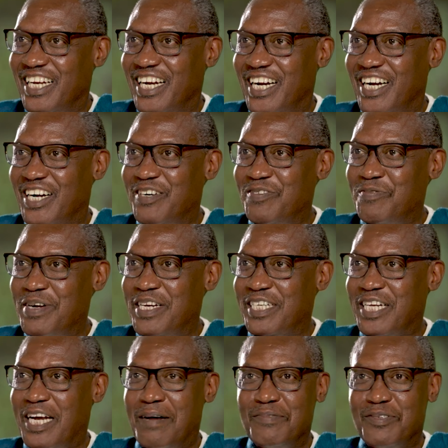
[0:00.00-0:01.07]
when
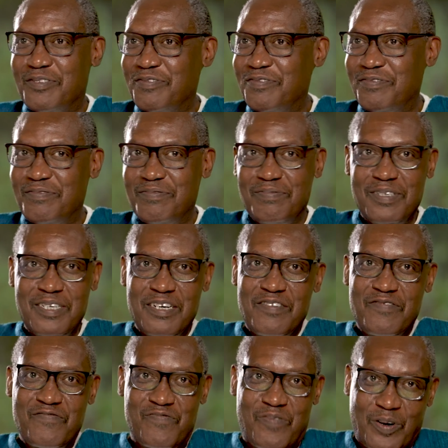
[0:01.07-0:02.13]
it comes to
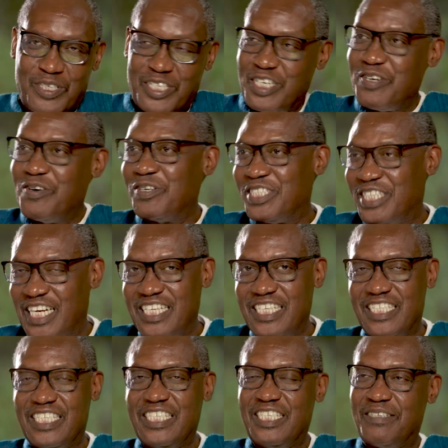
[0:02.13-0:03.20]
voting or
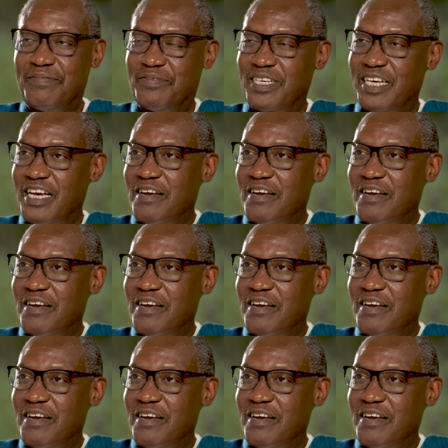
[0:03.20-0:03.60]
changing systems.